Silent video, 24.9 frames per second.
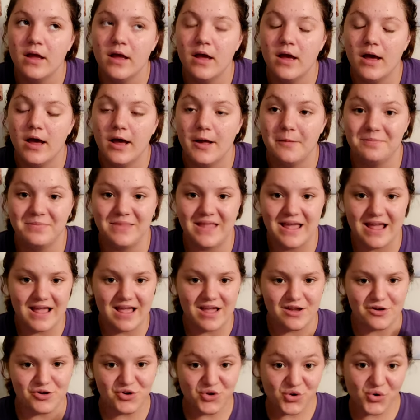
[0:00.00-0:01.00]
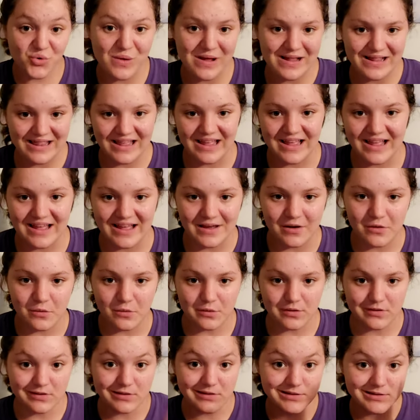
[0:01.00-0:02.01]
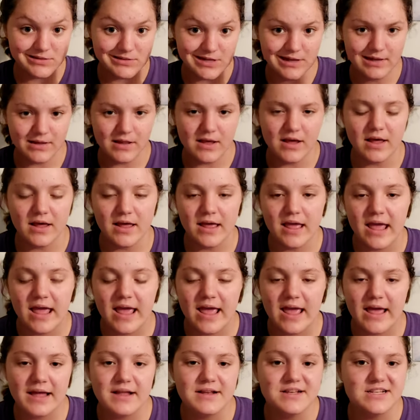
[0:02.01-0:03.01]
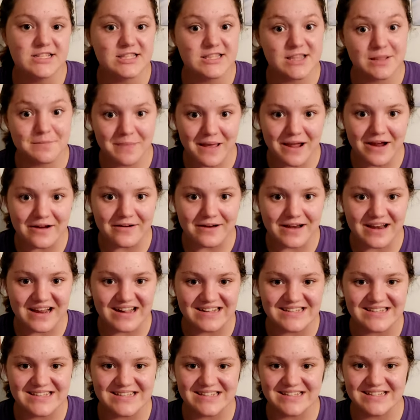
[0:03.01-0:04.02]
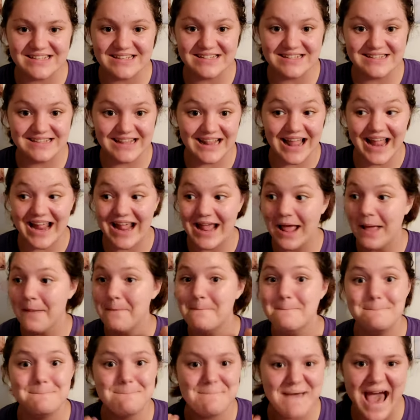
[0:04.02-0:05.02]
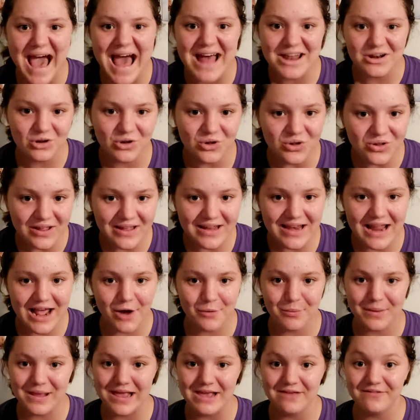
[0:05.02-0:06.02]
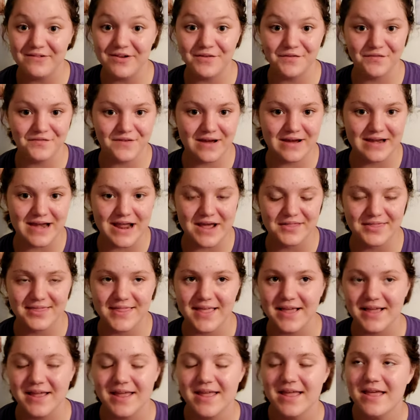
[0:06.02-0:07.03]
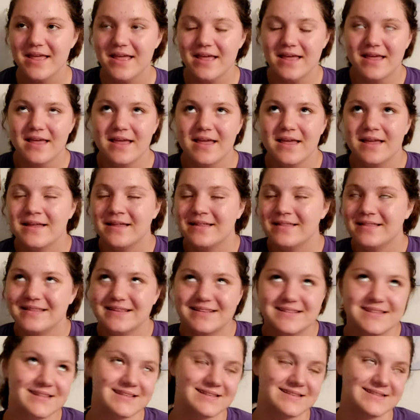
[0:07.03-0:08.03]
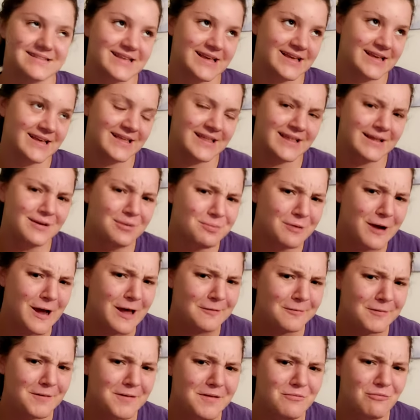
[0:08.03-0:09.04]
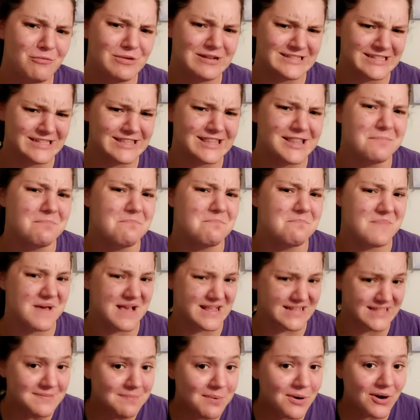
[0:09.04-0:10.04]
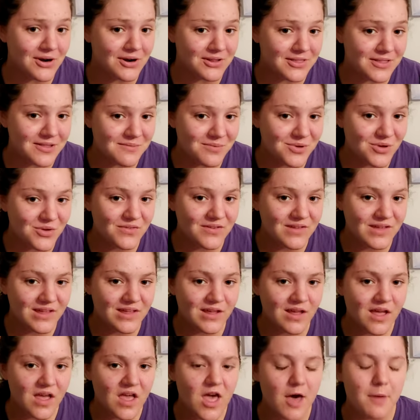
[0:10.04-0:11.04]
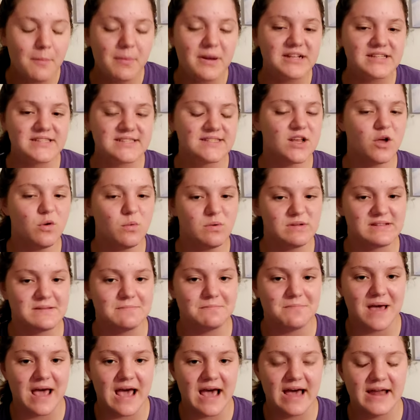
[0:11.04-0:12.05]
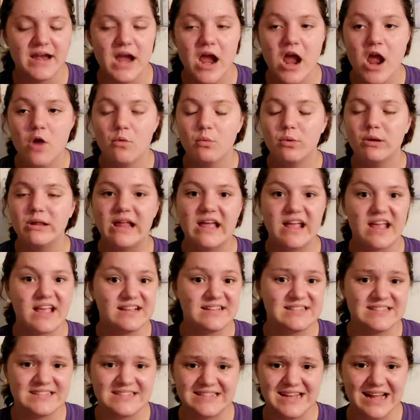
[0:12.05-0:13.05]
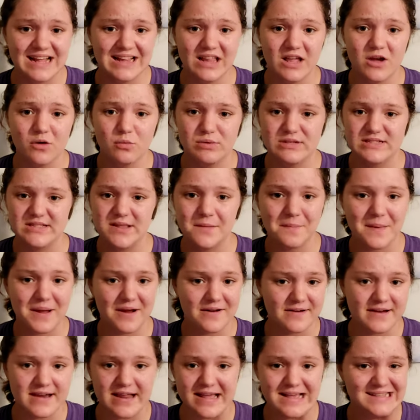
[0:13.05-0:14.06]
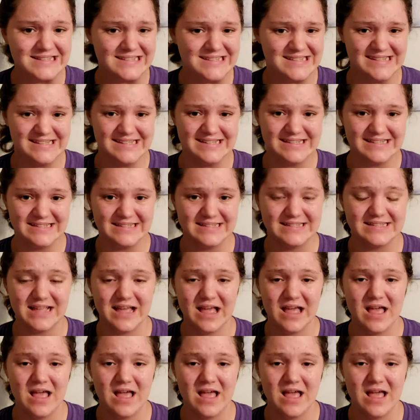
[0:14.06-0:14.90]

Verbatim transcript: um, like Cruella or Estella and the Baroness's like battle and how we even find out that this is probably wasn't the best part of the movie, but it still wasn't bad. Where like Estella was the Baroness's